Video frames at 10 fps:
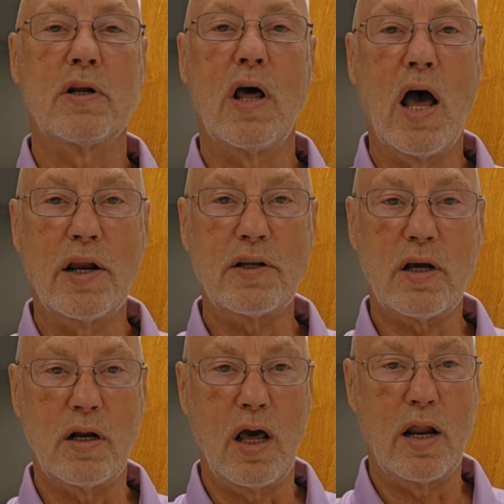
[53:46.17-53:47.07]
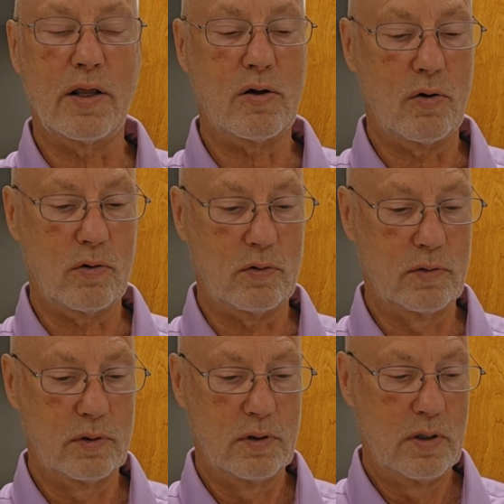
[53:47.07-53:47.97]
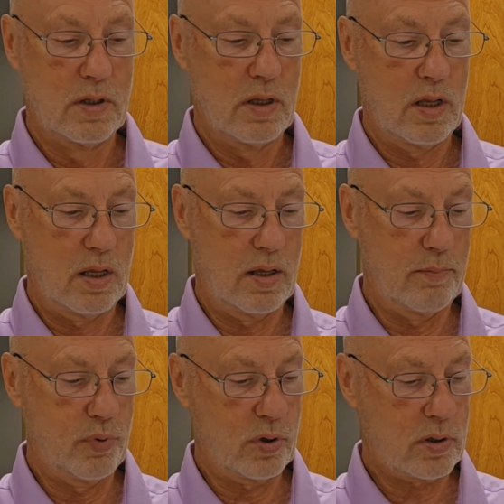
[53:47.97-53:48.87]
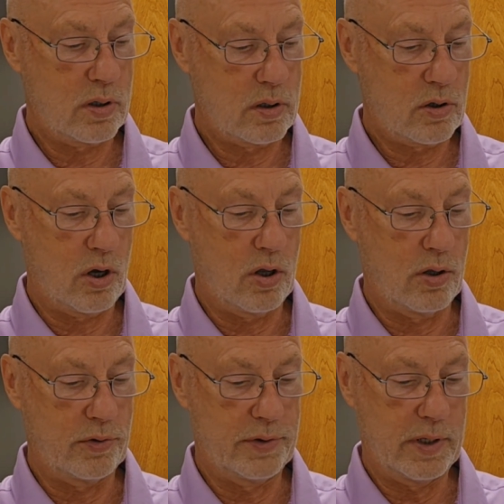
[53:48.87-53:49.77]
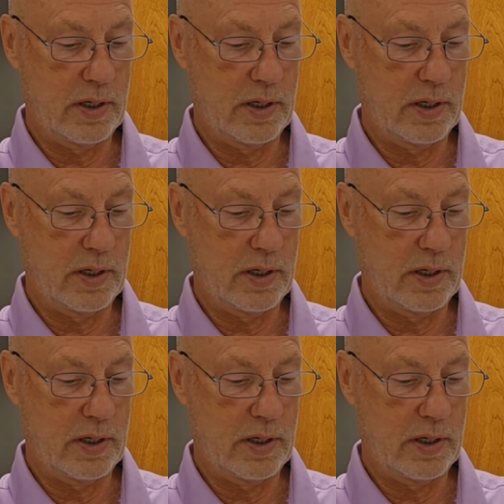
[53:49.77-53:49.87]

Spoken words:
non-canonical book called,